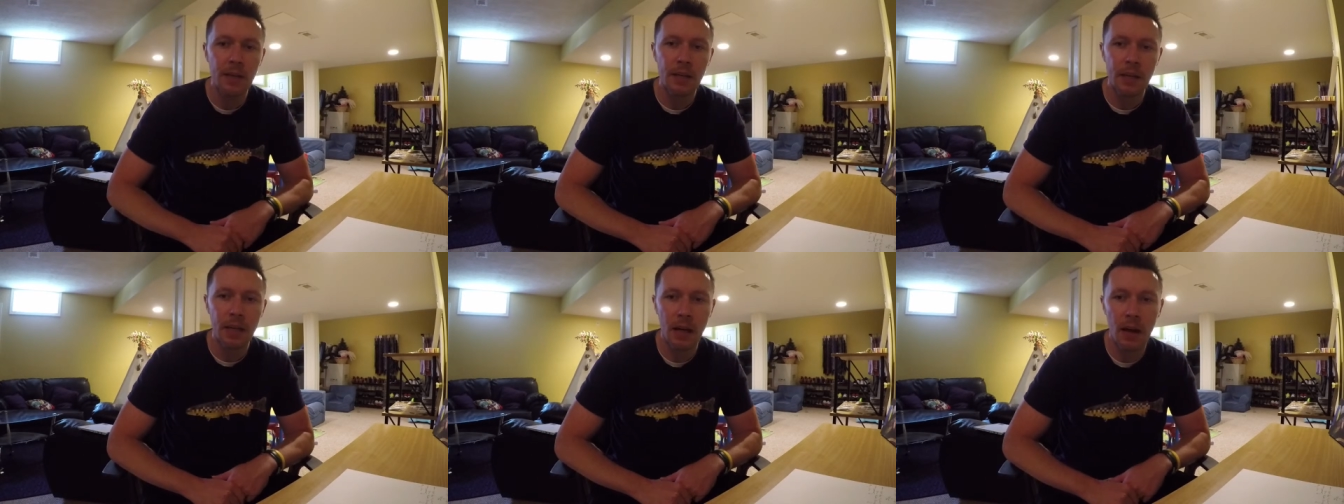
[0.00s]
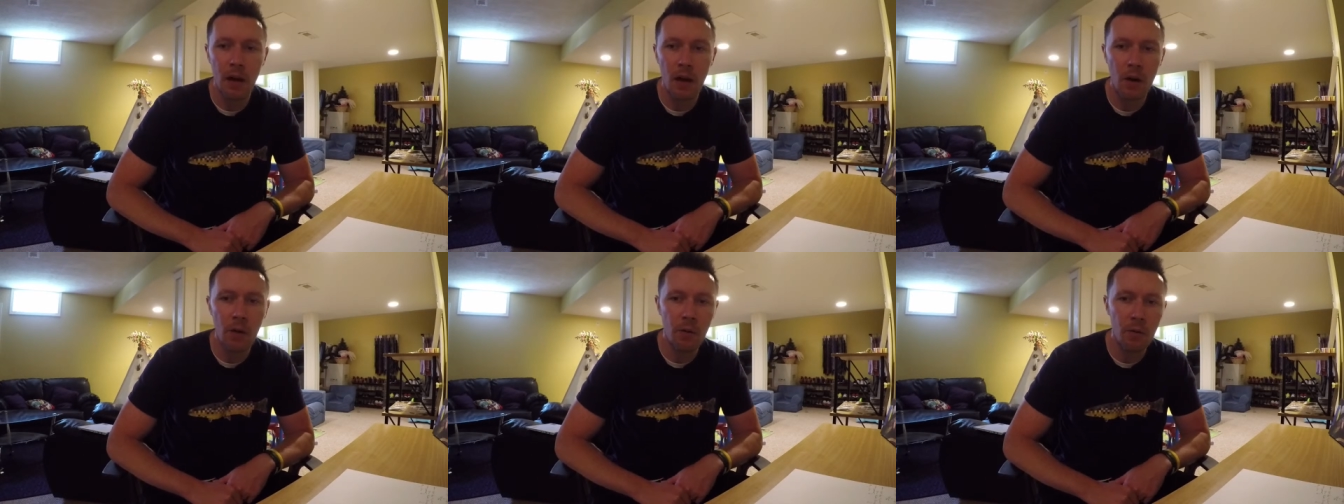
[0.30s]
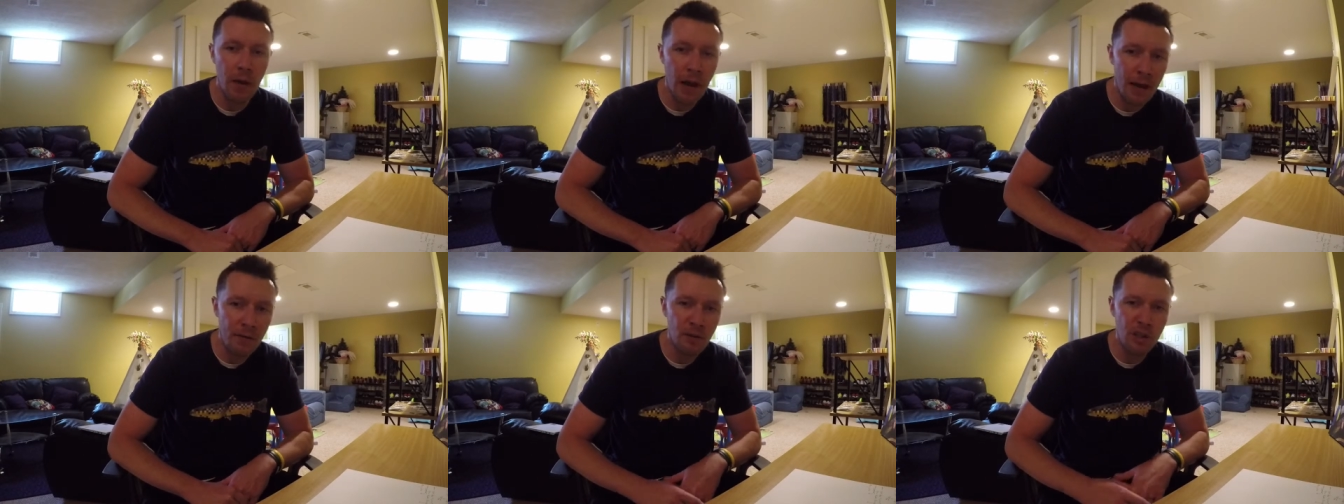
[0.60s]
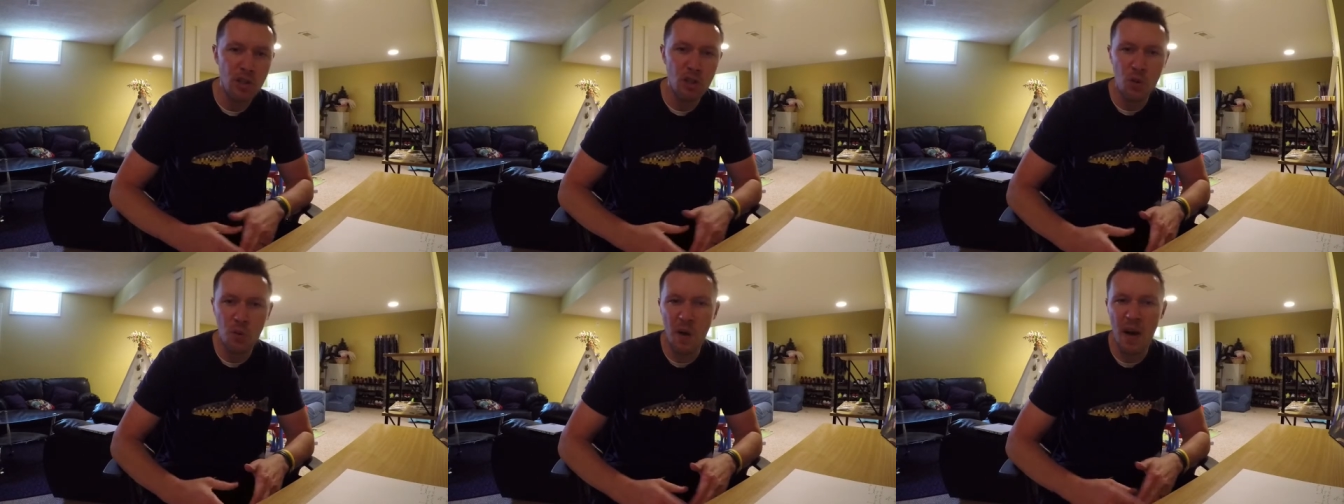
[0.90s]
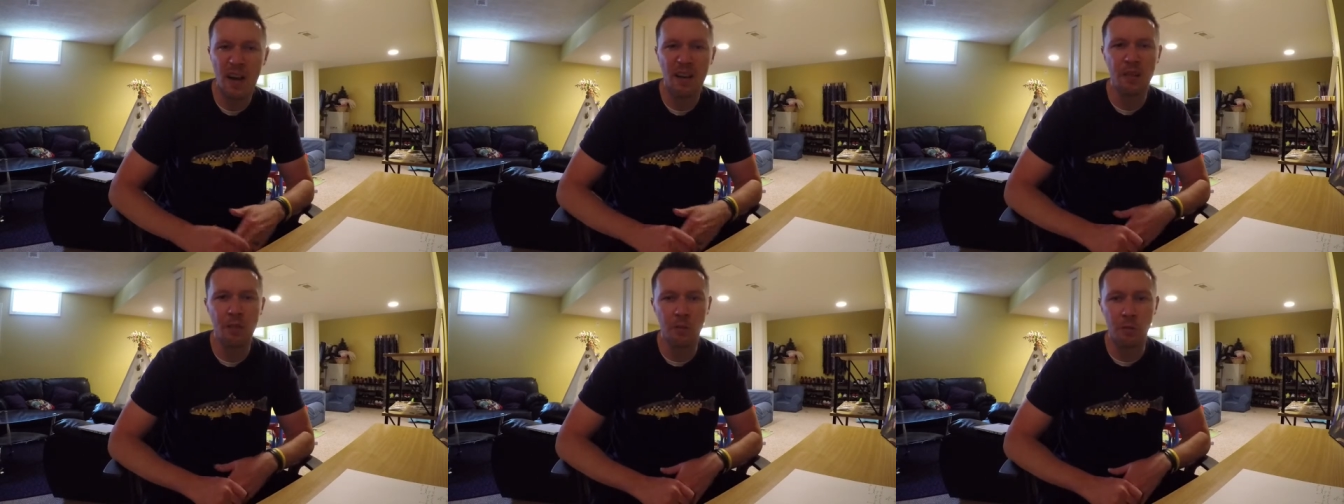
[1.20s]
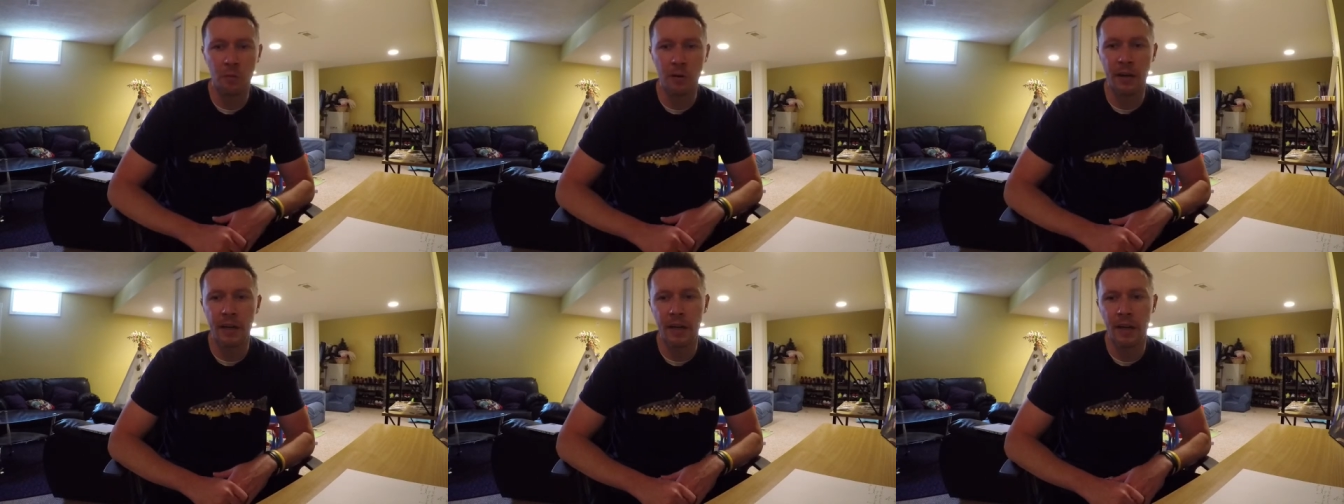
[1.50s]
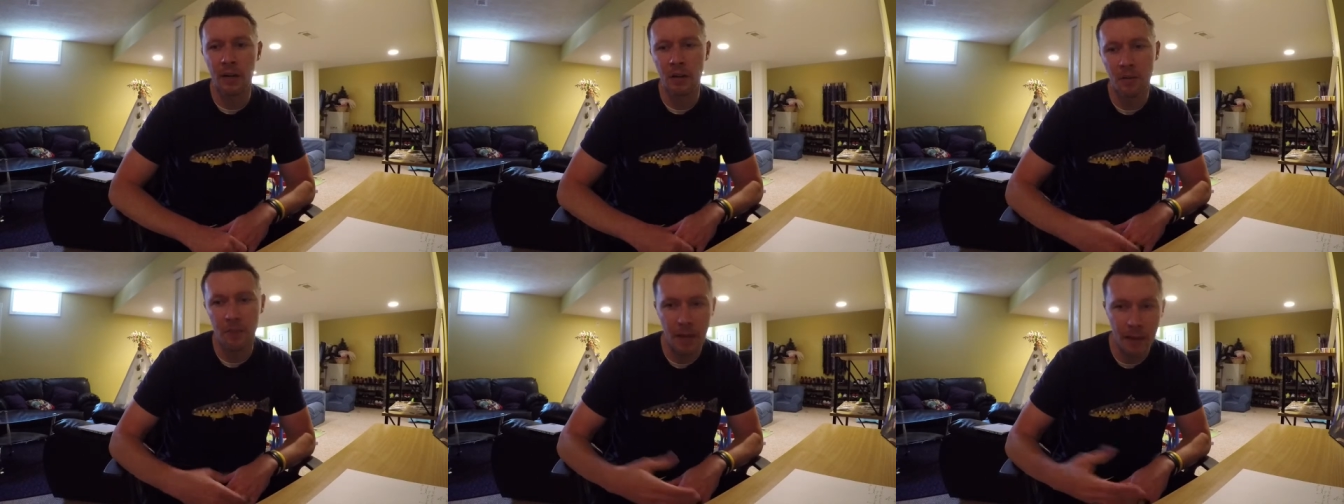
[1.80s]
you know, every two out of
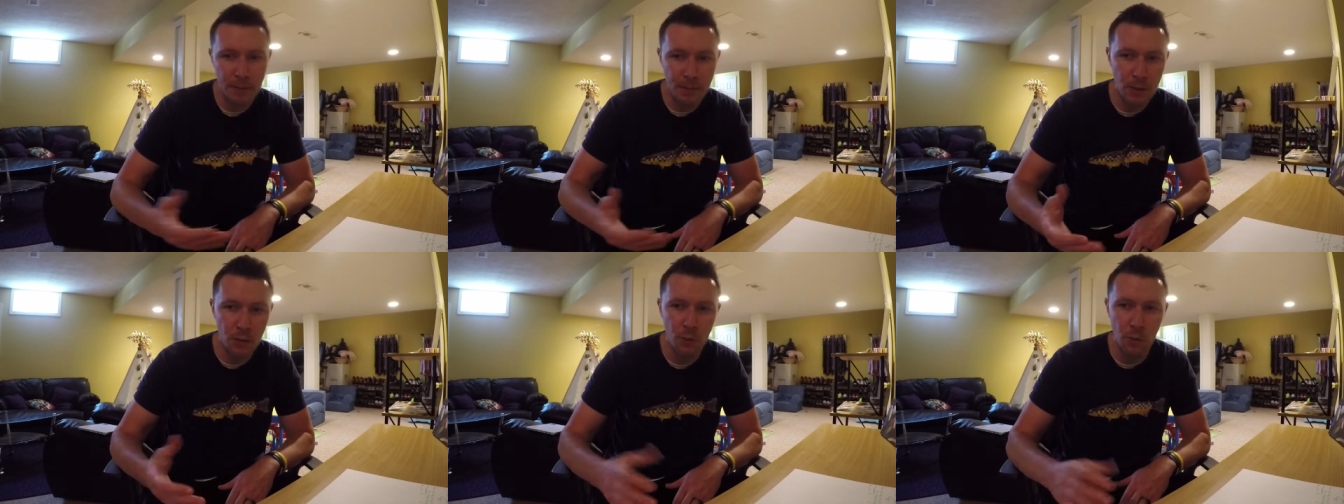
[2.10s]
three or maybe